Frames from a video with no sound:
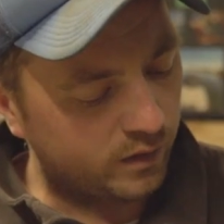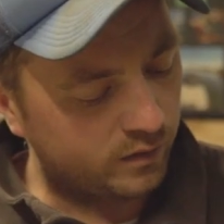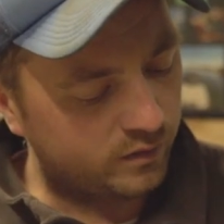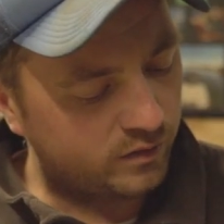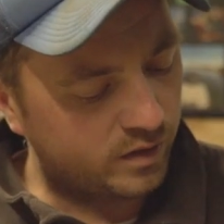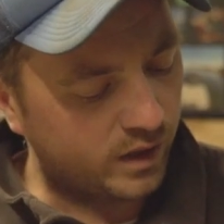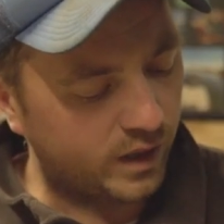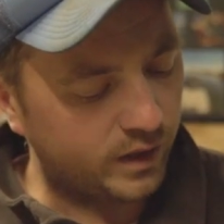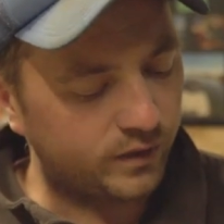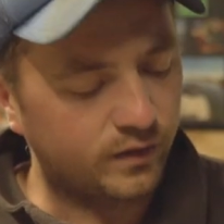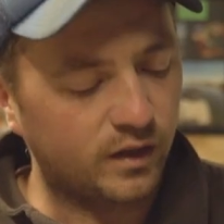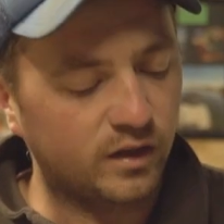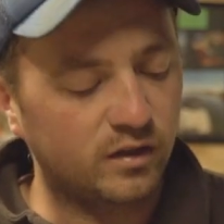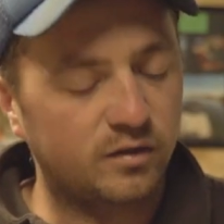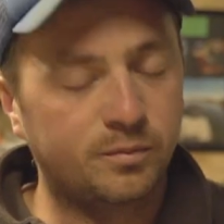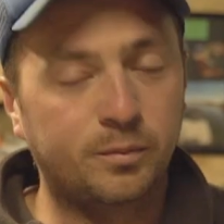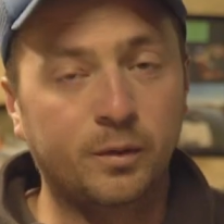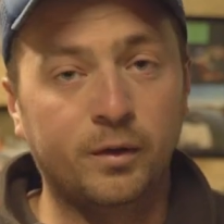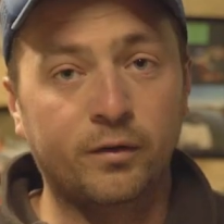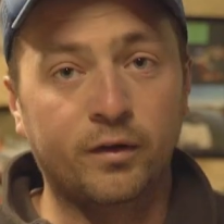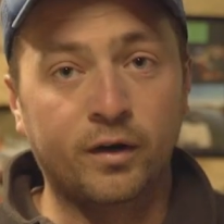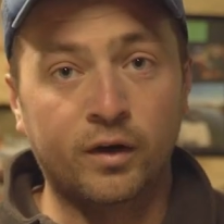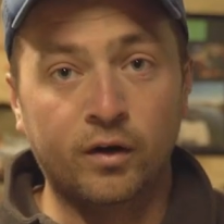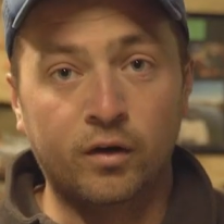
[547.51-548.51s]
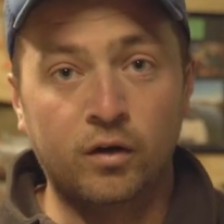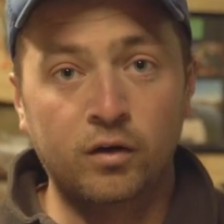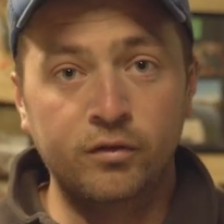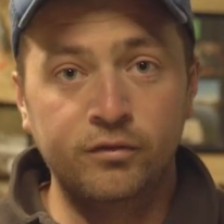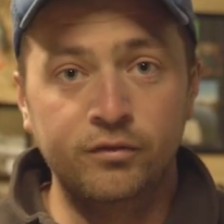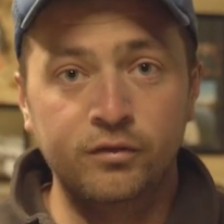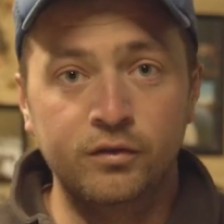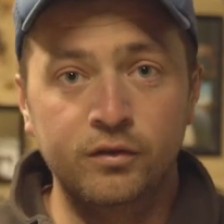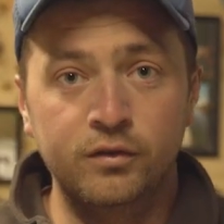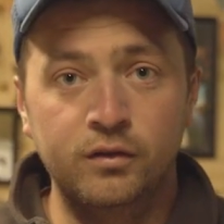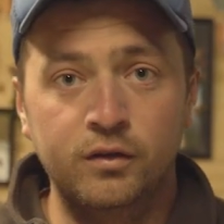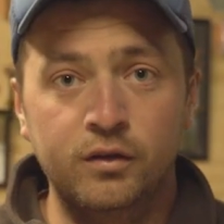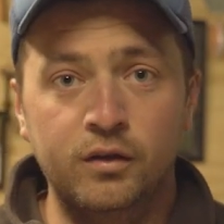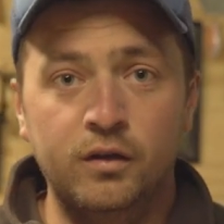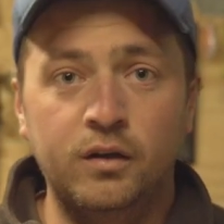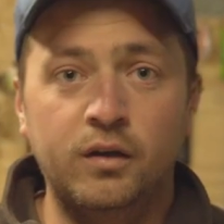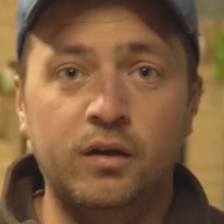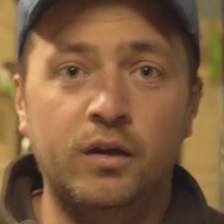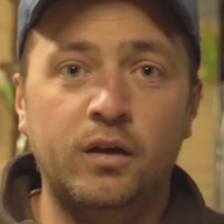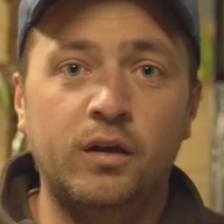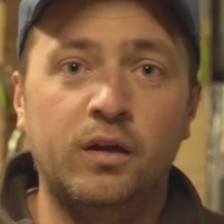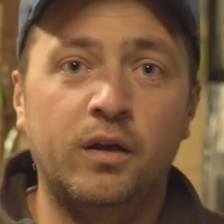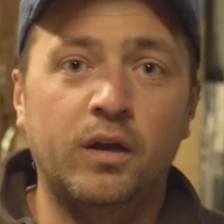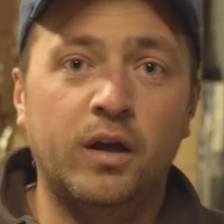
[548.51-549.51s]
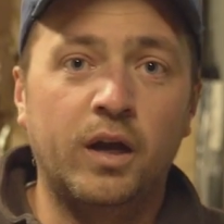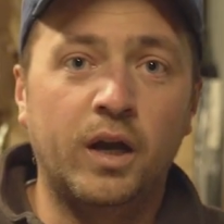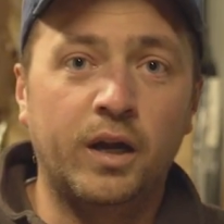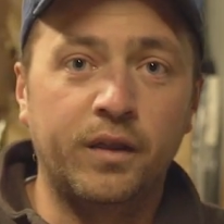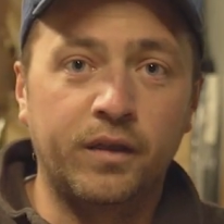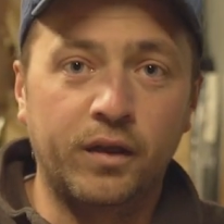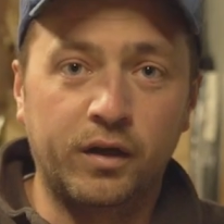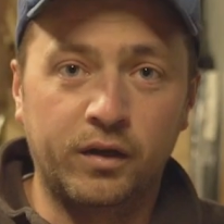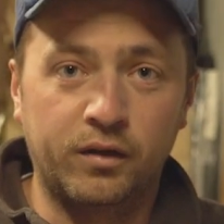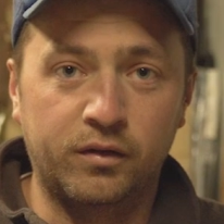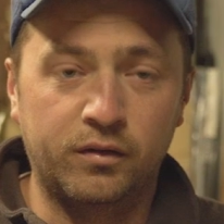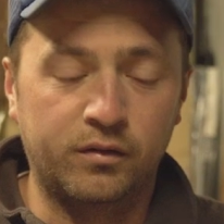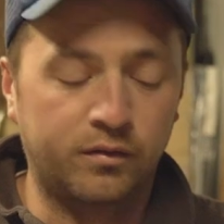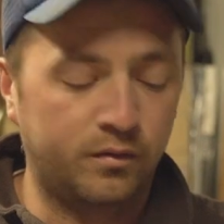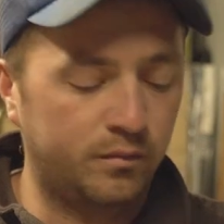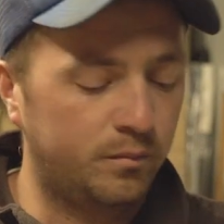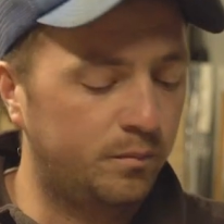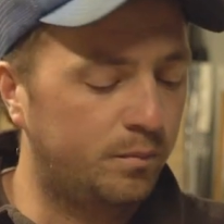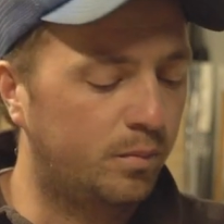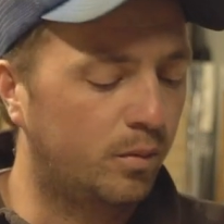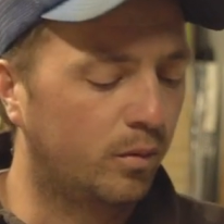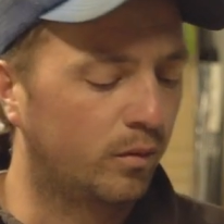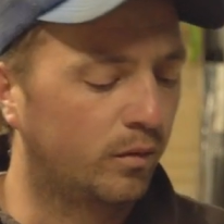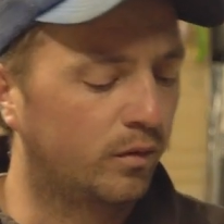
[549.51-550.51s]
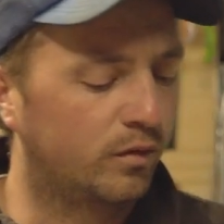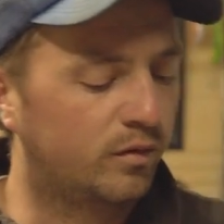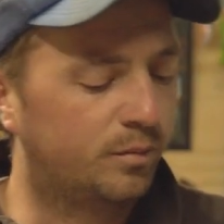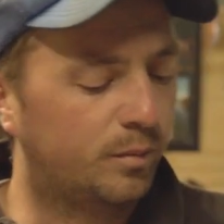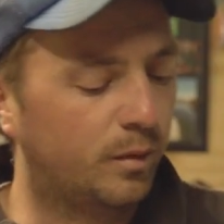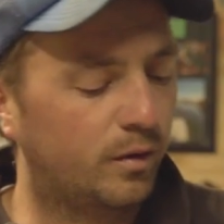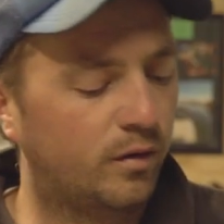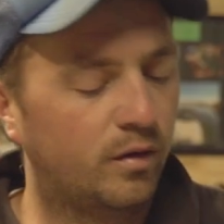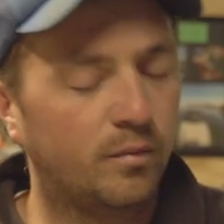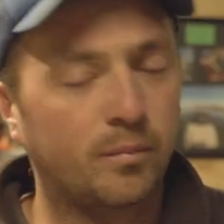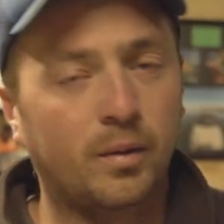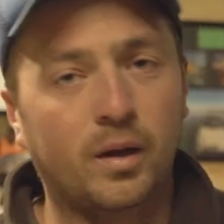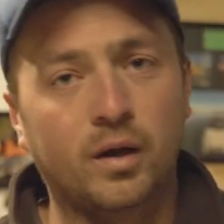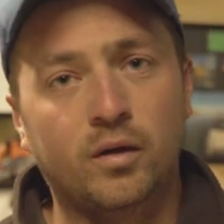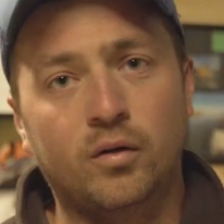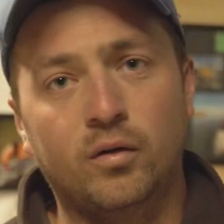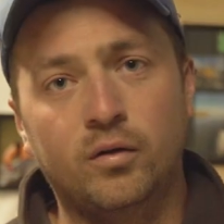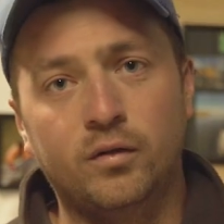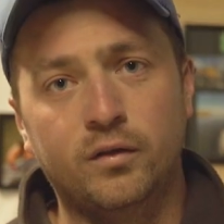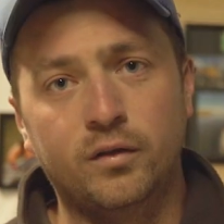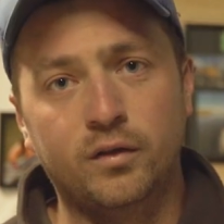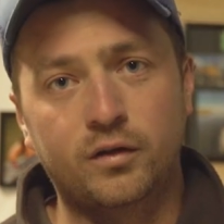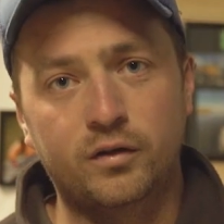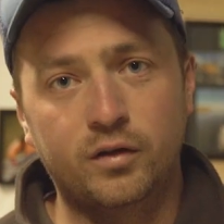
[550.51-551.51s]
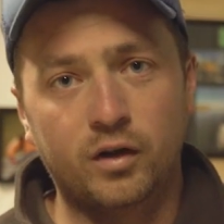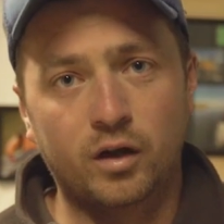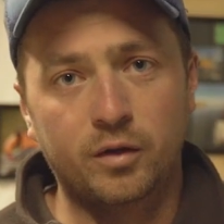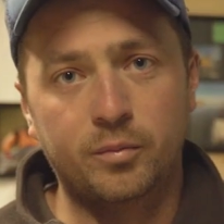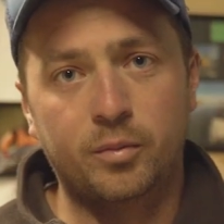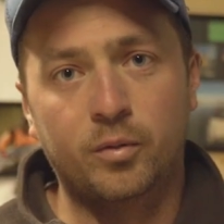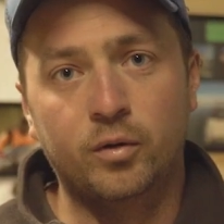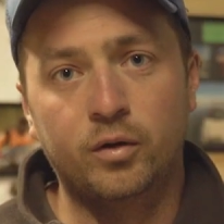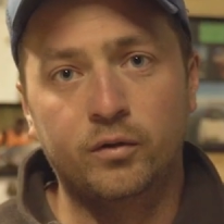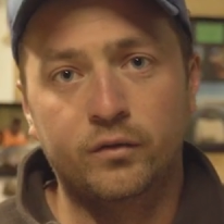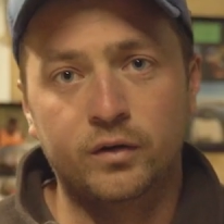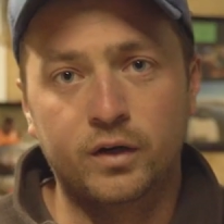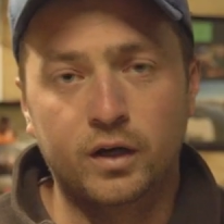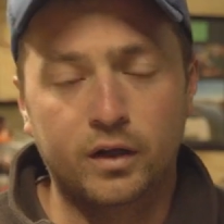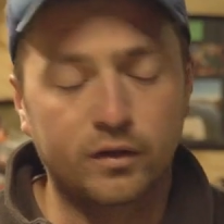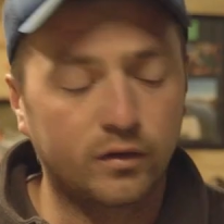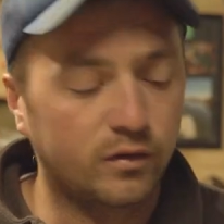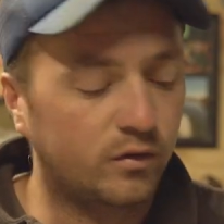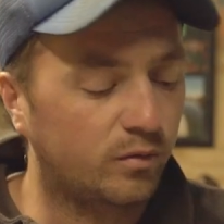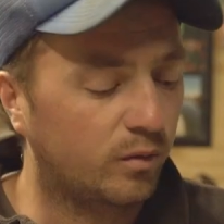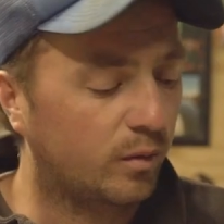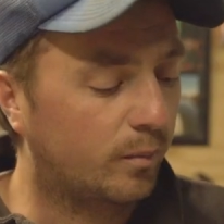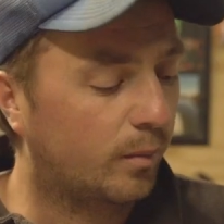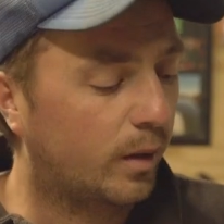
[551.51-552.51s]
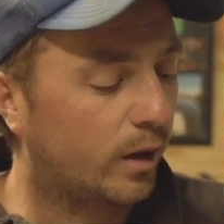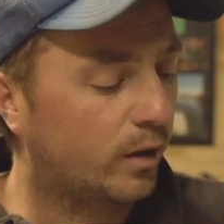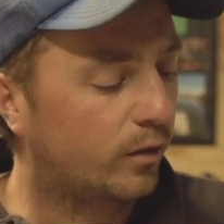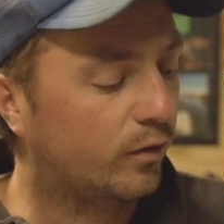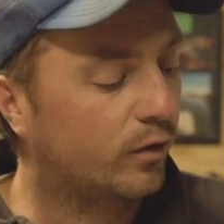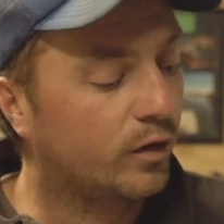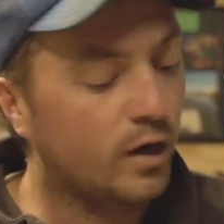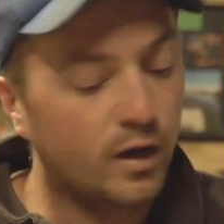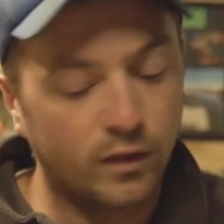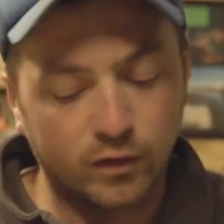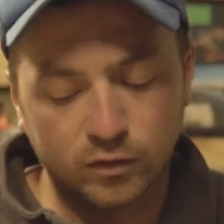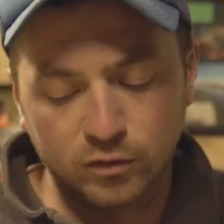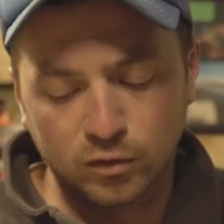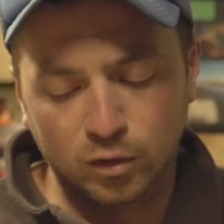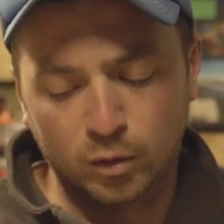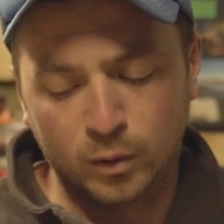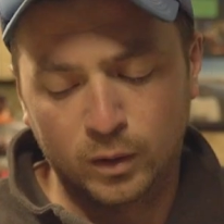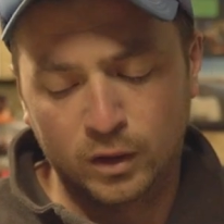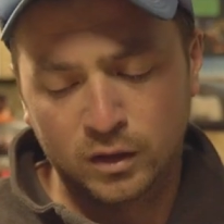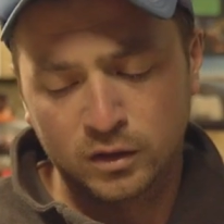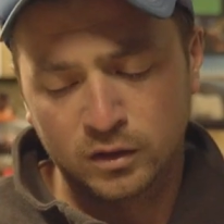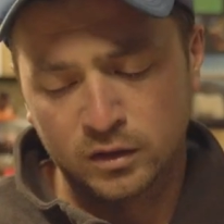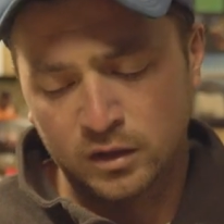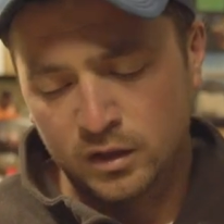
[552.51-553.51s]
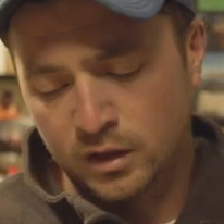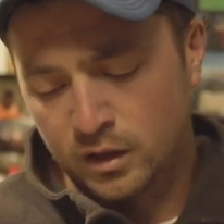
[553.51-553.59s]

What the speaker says: take that split ring off, and then put the split ring back onto the toe point of another swim bait or another lure.